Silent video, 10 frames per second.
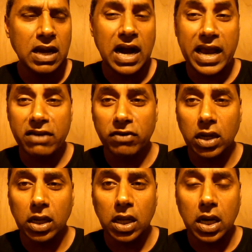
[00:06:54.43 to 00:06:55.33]
I have
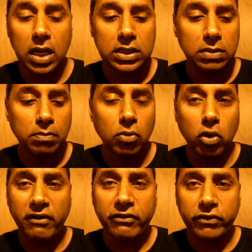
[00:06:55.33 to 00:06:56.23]
unlocked
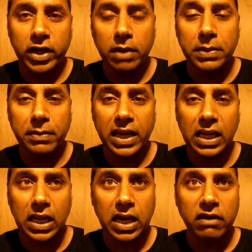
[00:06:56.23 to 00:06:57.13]
more freedom in my
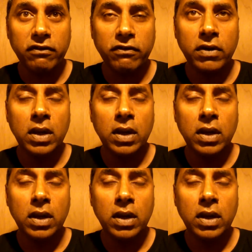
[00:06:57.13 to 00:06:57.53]
life